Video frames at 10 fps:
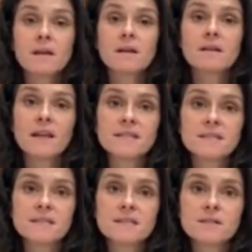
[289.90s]

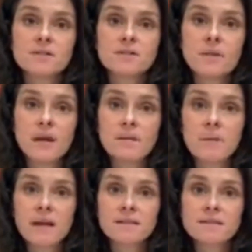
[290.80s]
licensed to
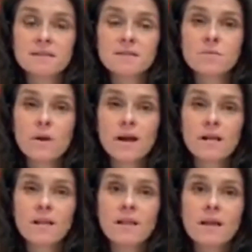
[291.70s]
recommend as
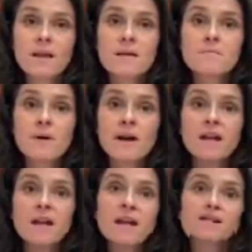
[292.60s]
well. But
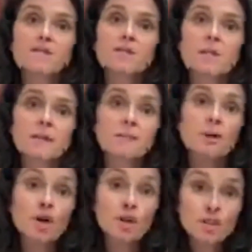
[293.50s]
it's really
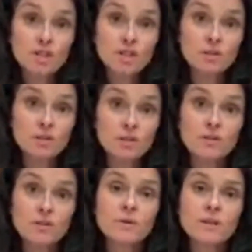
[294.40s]
personal.
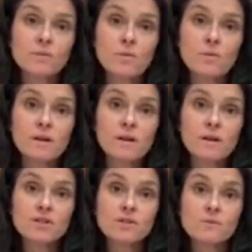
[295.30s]
You really want
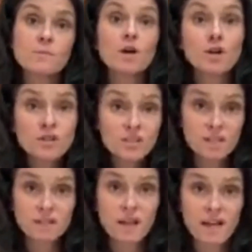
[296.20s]
to
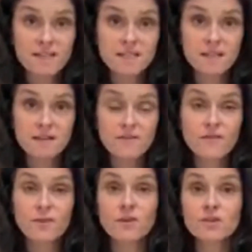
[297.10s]
personalize it
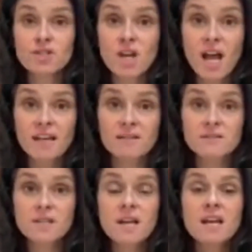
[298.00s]
for your
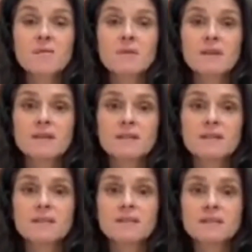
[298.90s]
child,
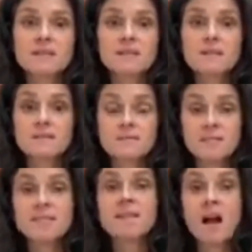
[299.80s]
because
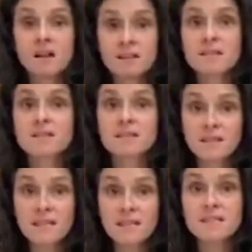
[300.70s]
detox
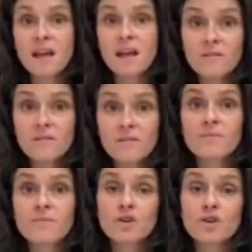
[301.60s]
in itself
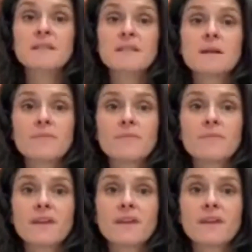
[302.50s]
could be something that